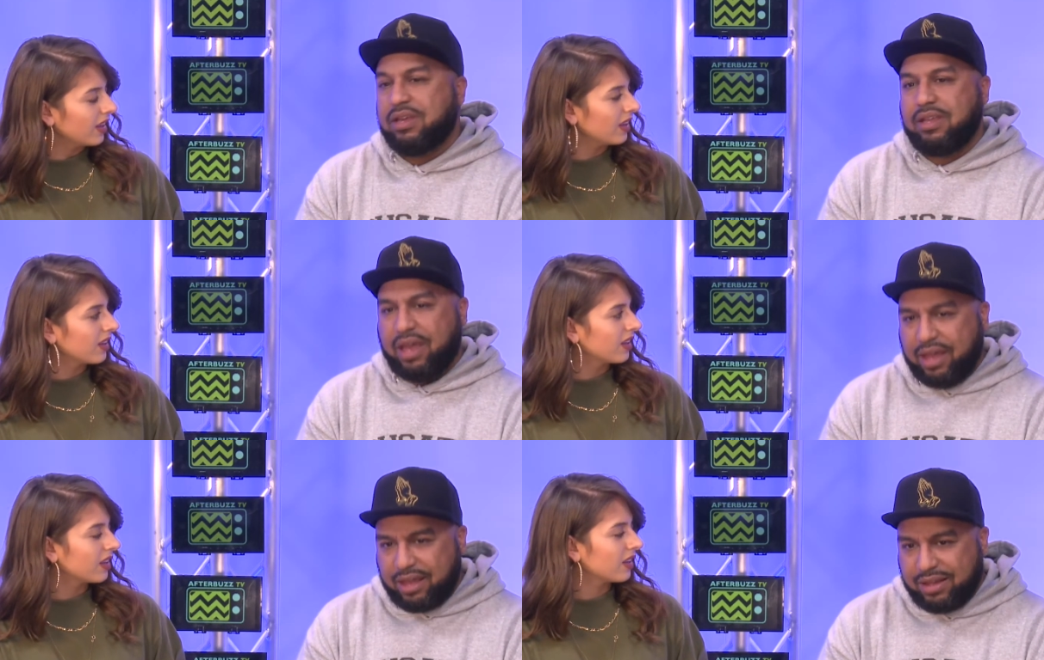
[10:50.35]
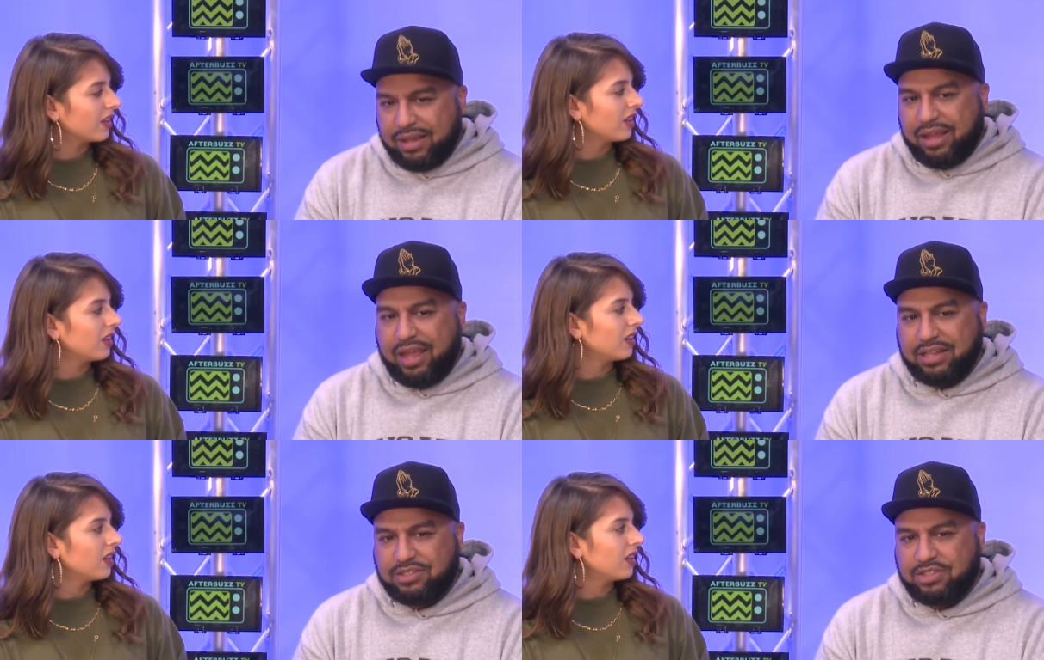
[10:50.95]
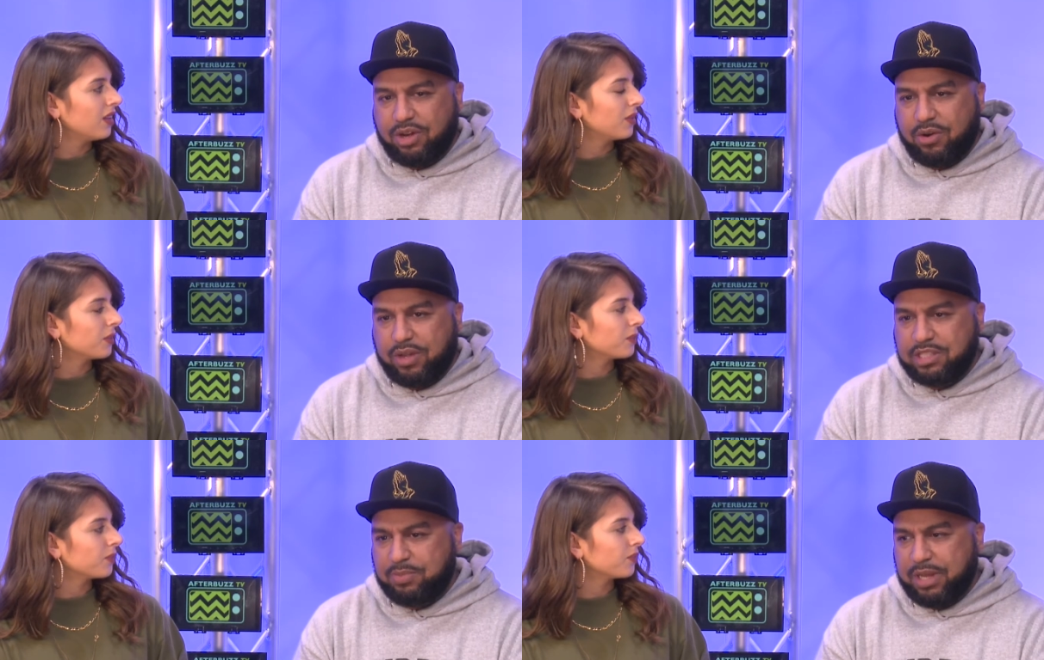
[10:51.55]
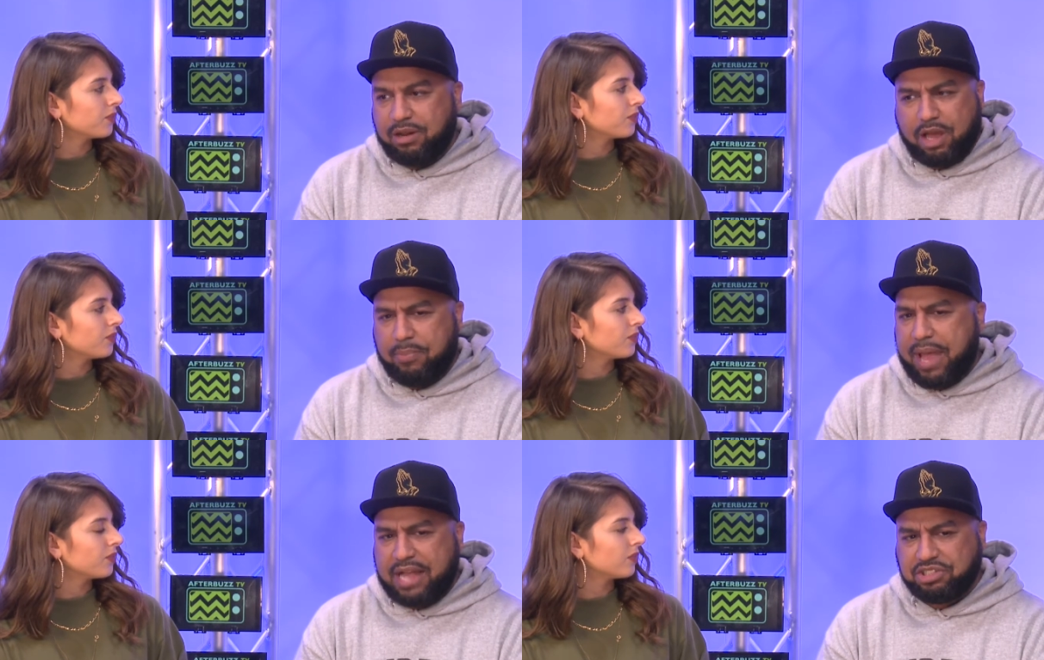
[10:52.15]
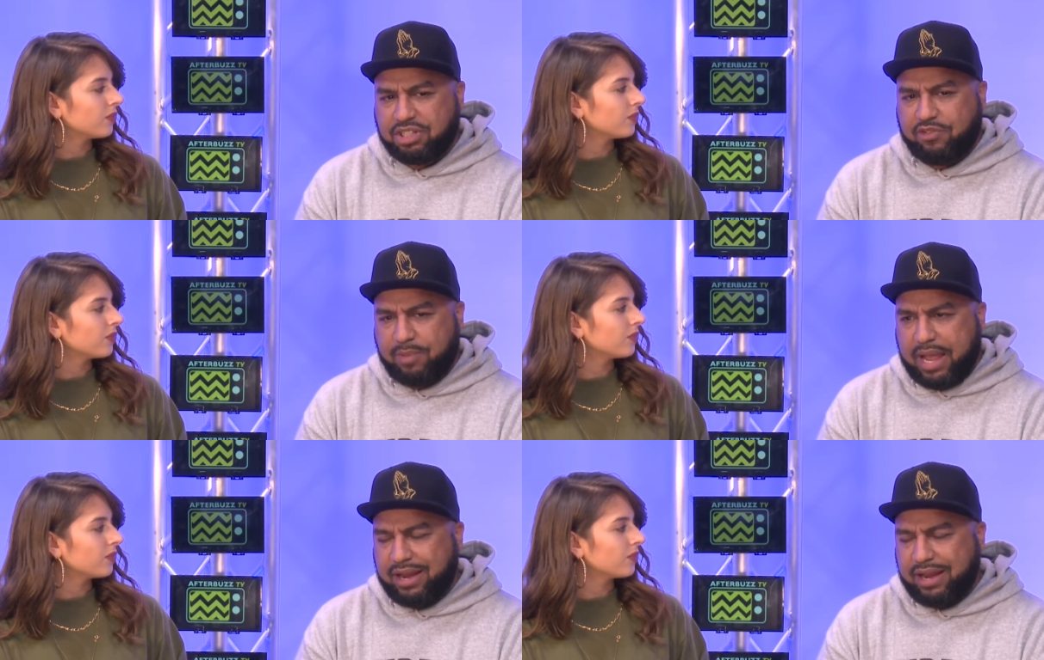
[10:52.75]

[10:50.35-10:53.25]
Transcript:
Speaker 1: Yeah, and so it's been a, a, passion of mine.